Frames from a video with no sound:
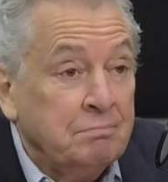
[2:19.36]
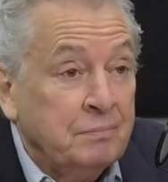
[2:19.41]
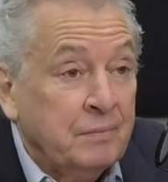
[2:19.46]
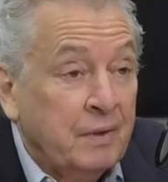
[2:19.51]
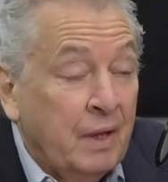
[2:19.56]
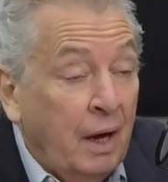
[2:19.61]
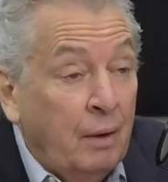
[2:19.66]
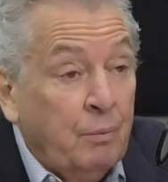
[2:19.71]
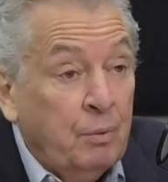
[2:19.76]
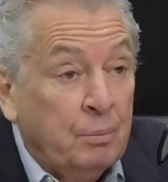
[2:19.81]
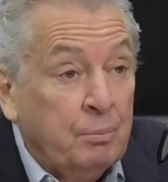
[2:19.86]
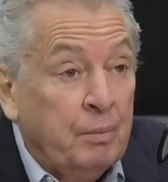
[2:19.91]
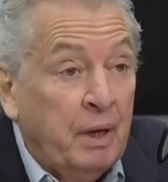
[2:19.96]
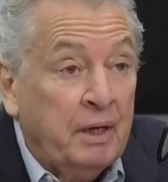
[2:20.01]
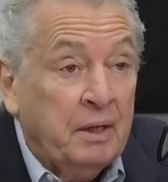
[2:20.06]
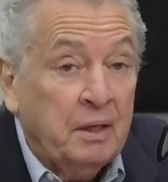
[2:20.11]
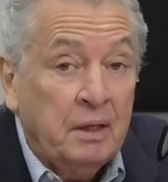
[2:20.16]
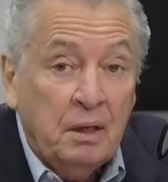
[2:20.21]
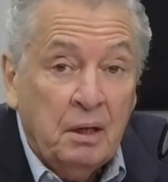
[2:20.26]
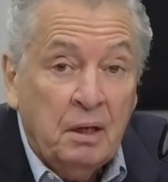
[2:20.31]
That would
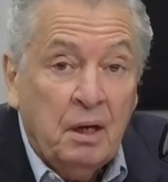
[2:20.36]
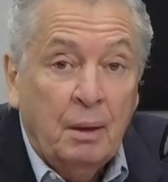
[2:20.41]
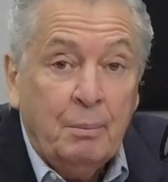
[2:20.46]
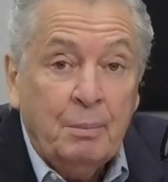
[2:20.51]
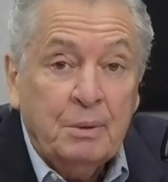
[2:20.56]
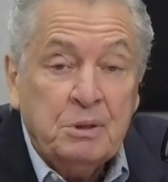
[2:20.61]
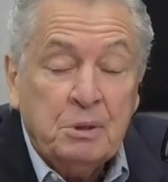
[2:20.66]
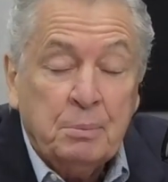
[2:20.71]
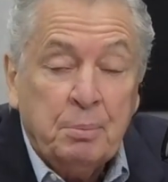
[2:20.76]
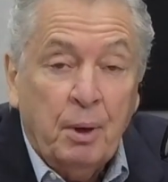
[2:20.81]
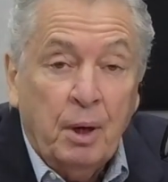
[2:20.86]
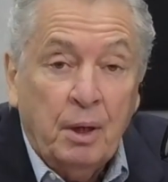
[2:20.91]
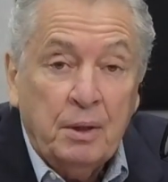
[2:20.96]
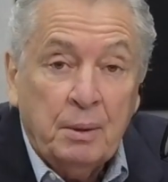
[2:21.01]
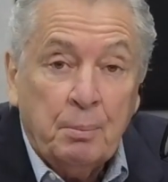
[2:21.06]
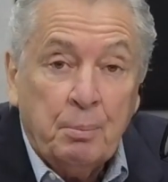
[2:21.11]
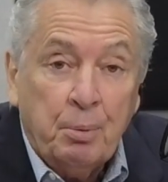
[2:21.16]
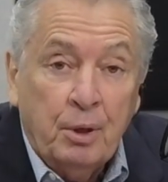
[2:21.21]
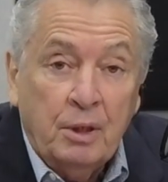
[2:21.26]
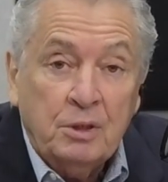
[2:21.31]
make an incumbent upon
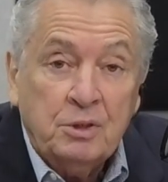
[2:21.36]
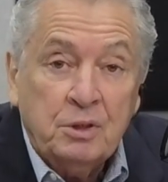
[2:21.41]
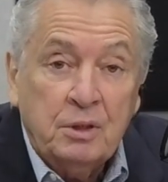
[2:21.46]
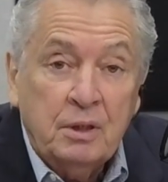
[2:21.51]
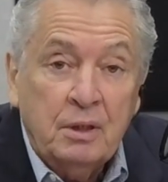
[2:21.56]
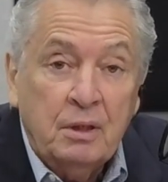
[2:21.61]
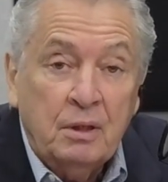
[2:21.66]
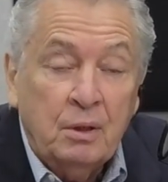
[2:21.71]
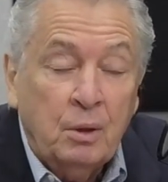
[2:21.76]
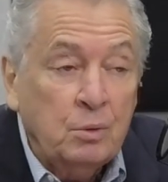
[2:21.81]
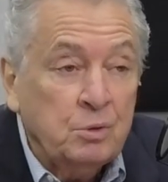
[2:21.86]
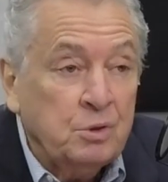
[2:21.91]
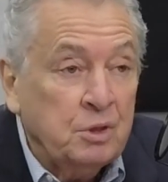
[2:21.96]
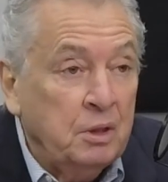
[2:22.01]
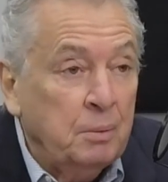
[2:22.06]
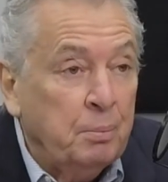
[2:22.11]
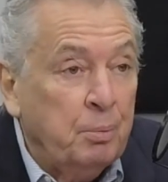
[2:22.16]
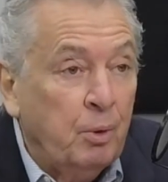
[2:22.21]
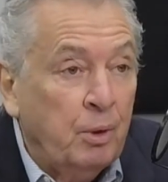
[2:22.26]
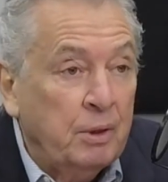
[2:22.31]
the president and those
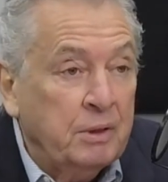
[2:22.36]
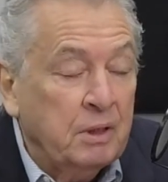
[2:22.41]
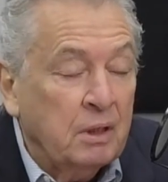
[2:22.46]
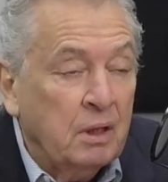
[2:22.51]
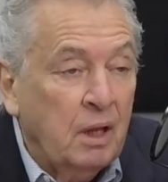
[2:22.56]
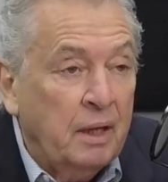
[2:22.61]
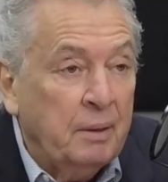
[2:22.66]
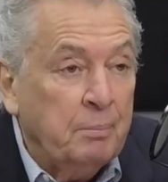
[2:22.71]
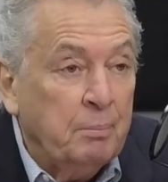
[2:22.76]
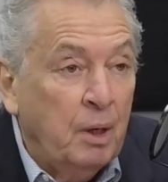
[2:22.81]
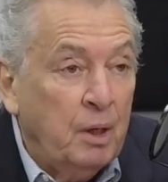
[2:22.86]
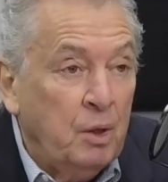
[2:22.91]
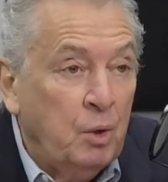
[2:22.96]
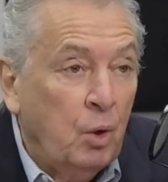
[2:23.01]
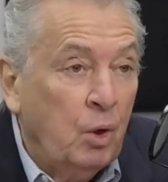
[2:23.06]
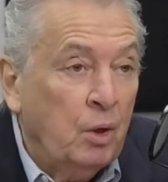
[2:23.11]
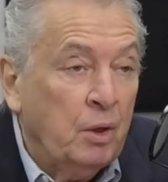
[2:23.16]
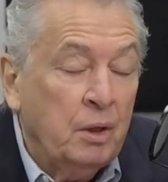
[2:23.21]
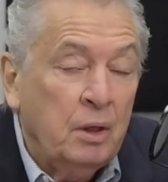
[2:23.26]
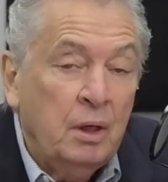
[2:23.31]
he appointed, like
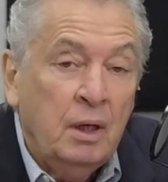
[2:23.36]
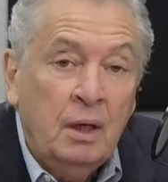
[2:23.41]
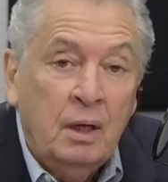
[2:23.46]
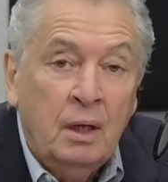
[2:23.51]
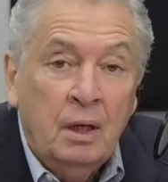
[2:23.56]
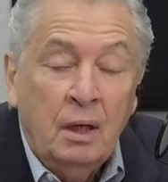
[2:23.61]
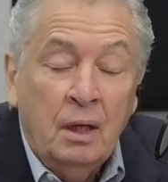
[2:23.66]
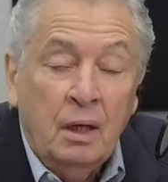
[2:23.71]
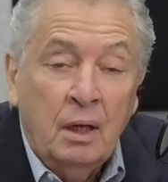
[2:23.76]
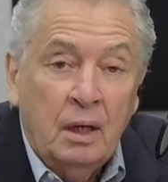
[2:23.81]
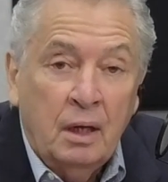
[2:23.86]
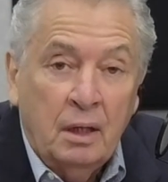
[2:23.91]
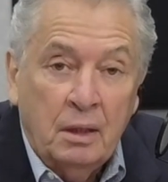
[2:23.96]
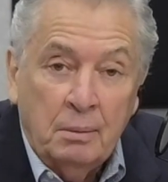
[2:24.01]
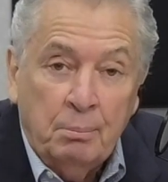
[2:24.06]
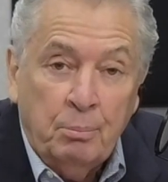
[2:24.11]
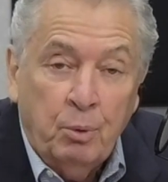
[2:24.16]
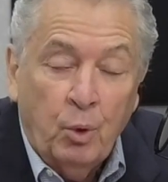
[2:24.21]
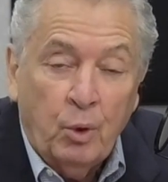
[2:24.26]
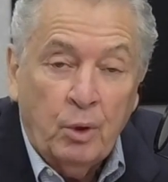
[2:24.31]
Mayorkas
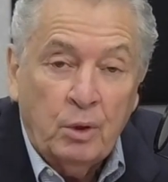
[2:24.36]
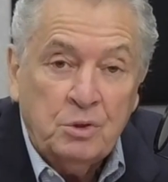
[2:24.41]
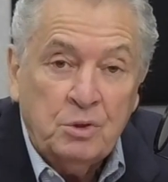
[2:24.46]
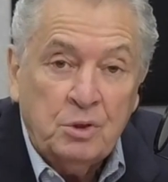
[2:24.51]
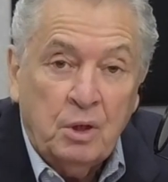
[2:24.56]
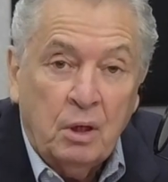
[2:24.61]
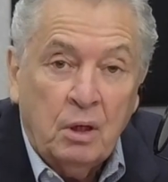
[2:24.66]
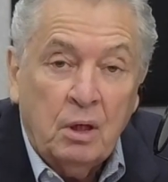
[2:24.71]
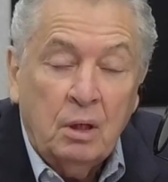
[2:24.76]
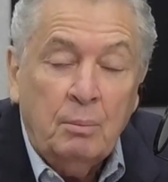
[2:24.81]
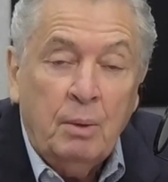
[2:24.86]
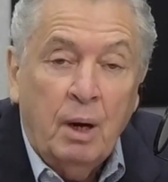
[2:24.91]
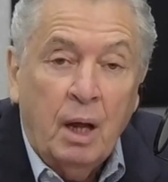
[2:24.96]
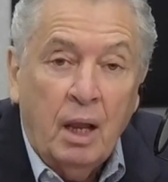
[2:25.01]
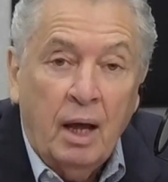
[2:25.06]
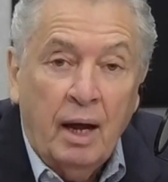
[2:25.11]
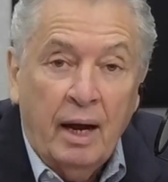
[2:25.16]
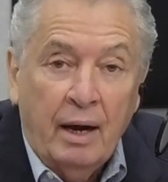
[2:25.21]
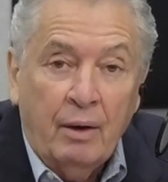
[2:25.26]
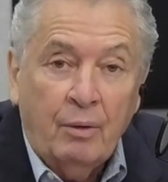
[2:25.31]
and the border czar
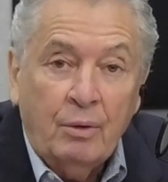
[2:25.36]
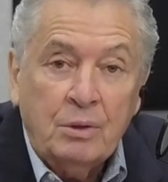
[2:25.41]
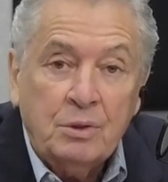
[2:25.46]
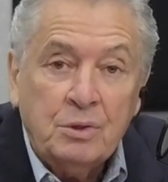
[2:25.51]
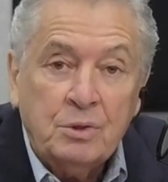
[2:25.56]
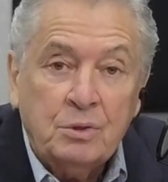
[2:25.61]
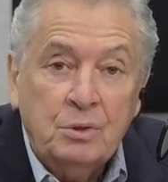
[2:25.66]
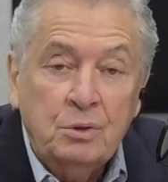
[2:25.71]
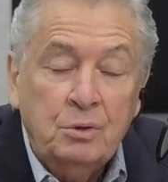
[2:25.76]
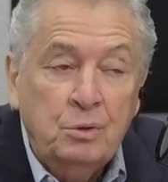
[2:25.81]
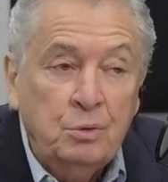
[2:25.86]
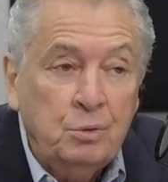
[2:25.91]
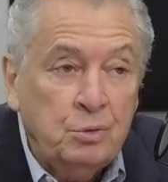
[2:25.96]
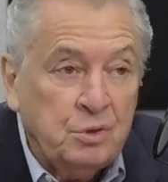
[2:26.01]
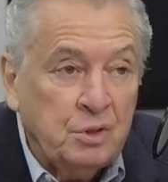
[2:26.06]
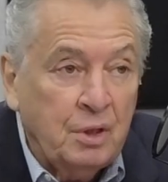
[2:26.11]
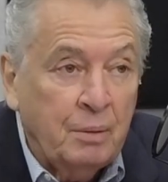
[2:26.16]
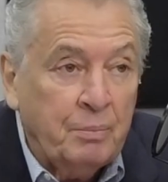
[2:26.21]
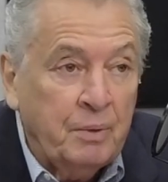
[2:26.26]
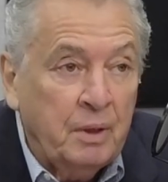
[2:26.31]
Kamala Harris, to do
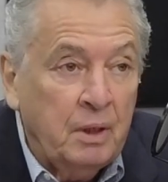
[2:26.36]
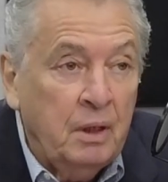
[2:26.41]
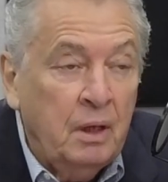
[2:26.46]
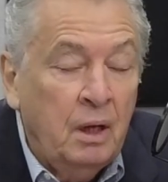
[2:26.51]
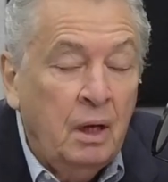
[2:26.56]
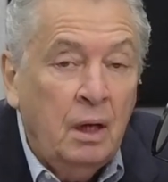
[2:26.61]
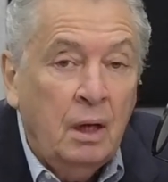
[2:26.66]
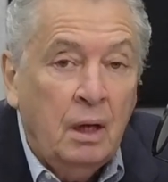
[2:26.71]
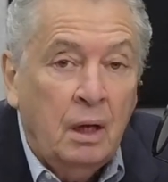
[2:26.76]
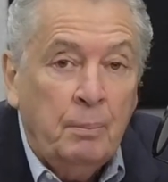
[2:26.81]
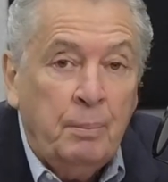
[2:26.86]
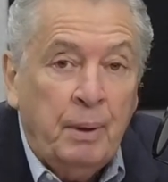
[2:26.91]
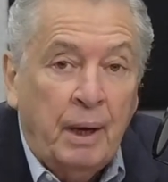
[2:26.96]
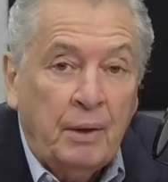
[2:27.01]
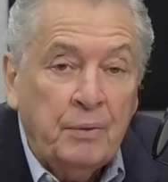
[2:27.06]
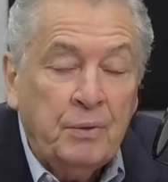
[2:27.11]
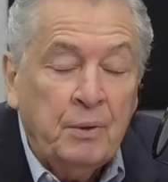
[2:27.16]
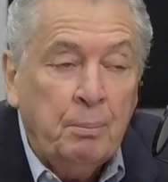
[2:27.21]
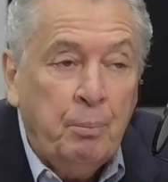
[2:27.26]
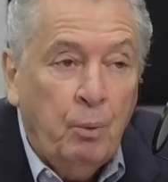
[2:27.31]
something
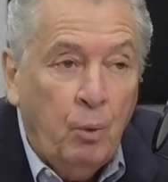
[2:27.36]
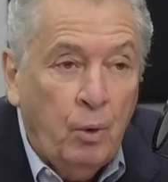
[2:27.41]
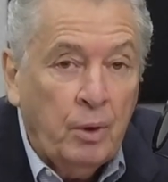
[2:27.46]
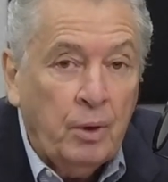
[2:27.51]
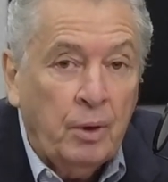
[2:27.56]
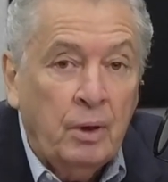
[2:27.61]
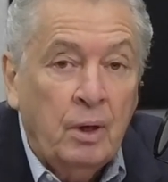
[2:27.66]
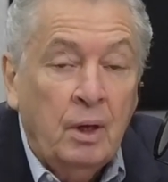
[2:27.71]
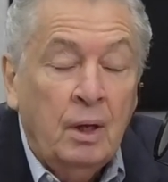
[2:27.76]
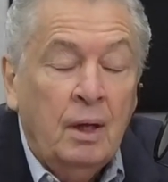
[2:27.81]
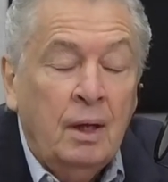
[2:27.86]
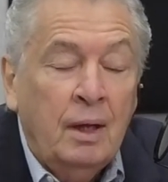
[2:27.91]
about the border.